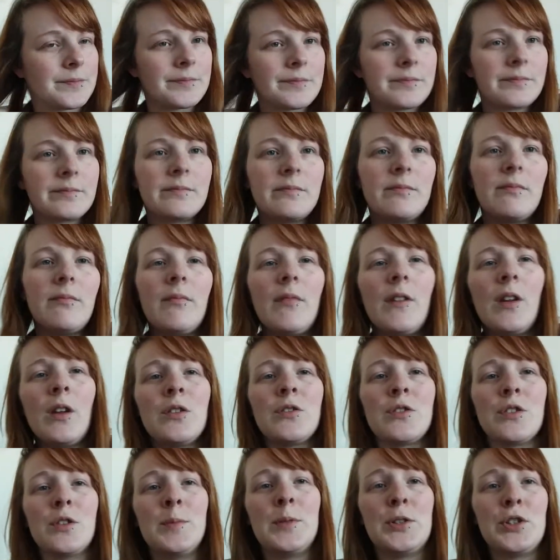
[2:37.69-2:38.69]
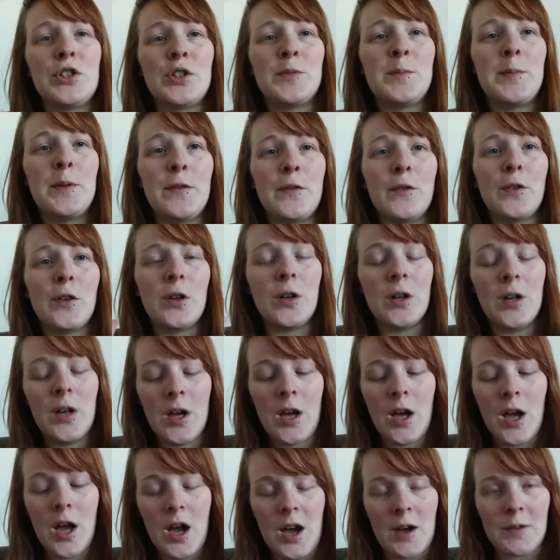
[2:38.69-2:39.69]
So it'll be just before
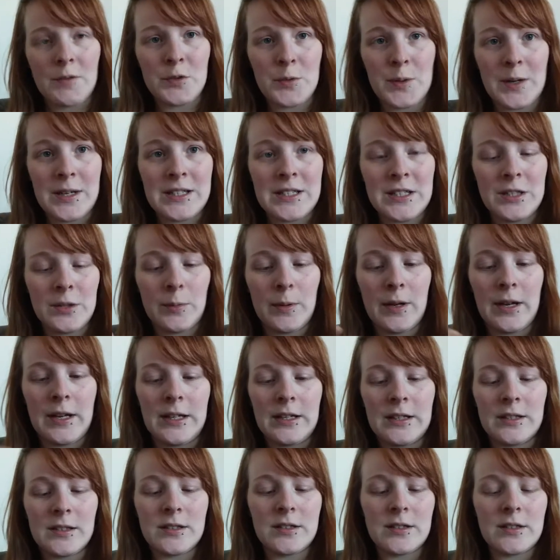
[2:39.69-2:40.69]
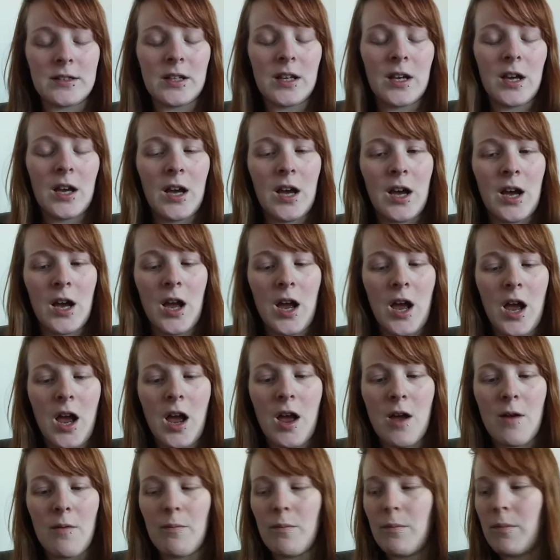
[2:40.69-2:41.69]
I'm 20 weeks.
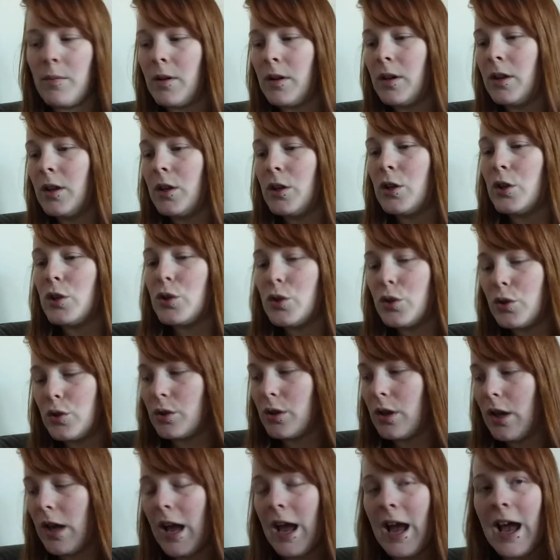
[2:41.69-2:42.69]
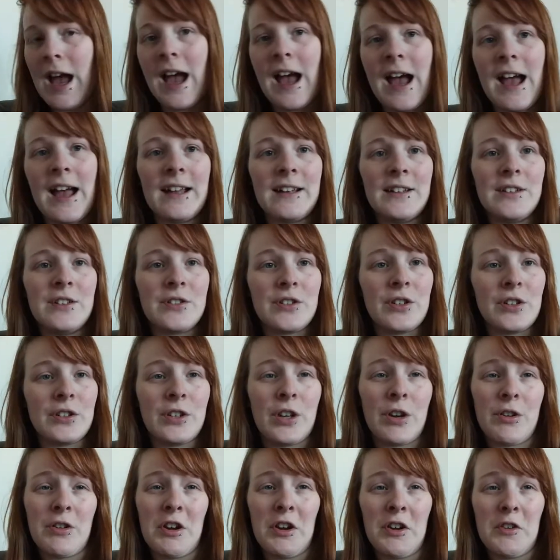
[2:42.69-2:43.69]
And I
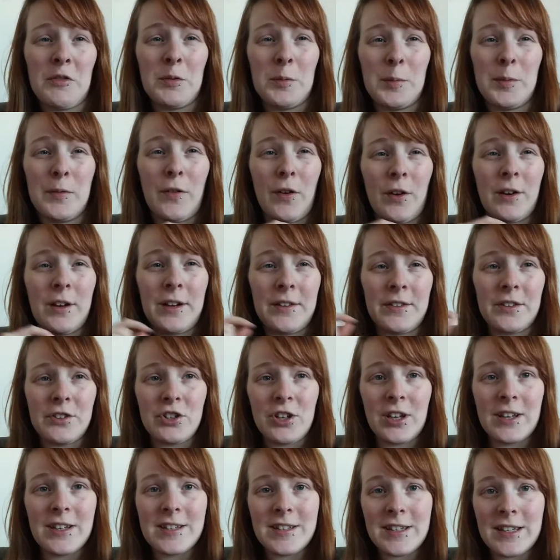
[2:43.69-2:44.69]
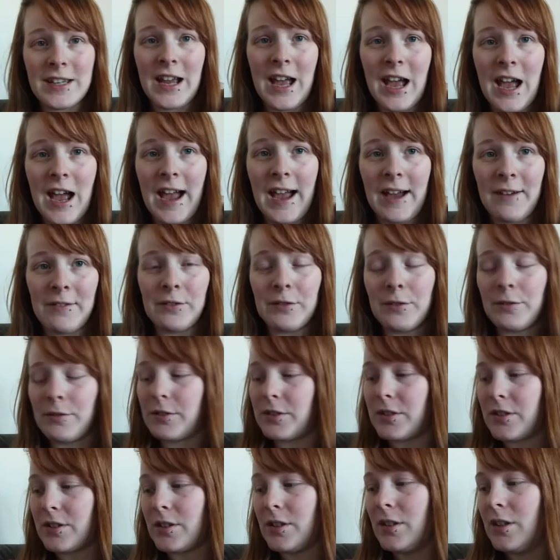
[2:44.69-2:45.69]
don't know if we'll be finding out the gender yet. I
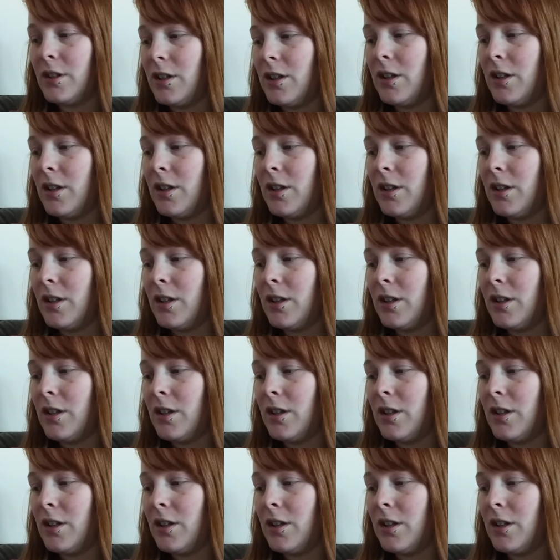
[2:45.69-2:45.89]
haven't...